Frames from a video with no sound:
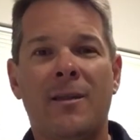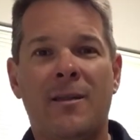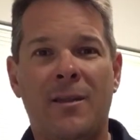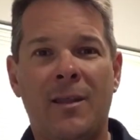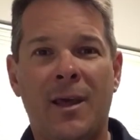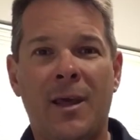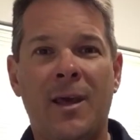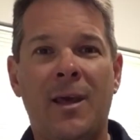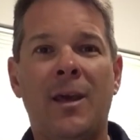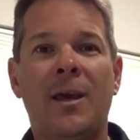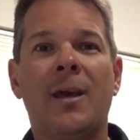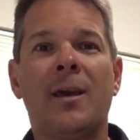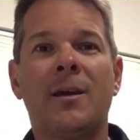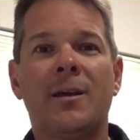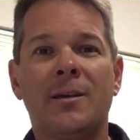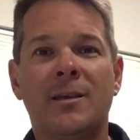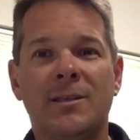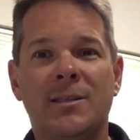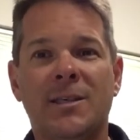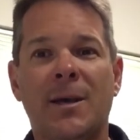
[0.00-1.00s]
the
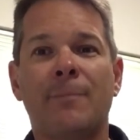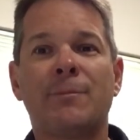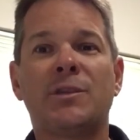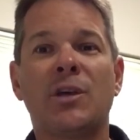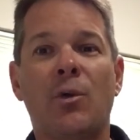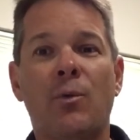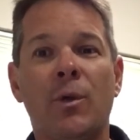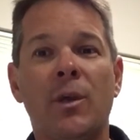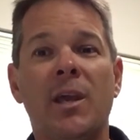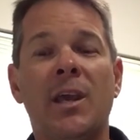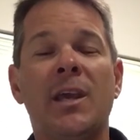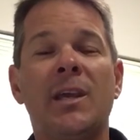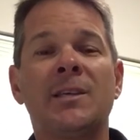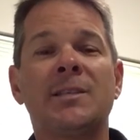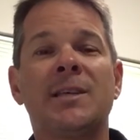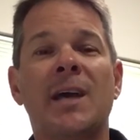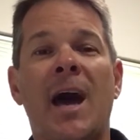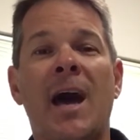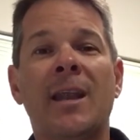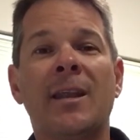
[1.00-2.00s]
subsequent
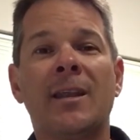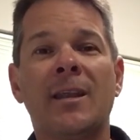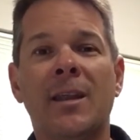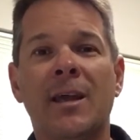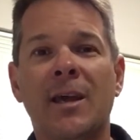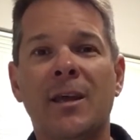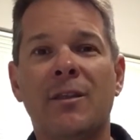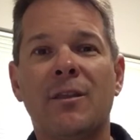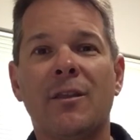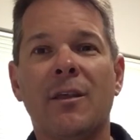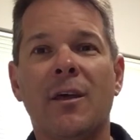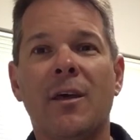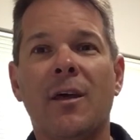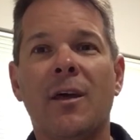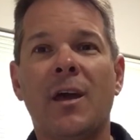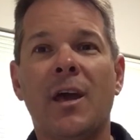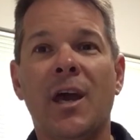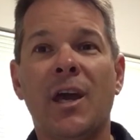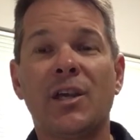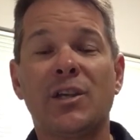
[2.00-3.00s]
years underneath
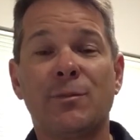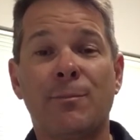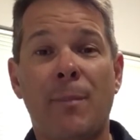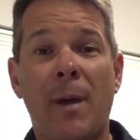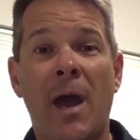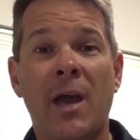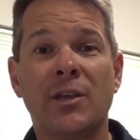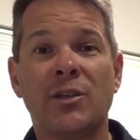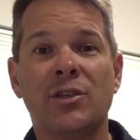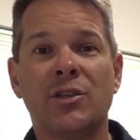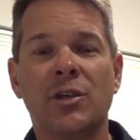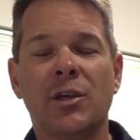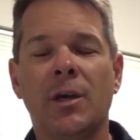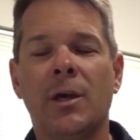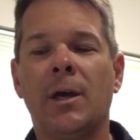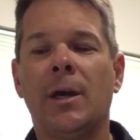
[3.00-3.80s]
each badge.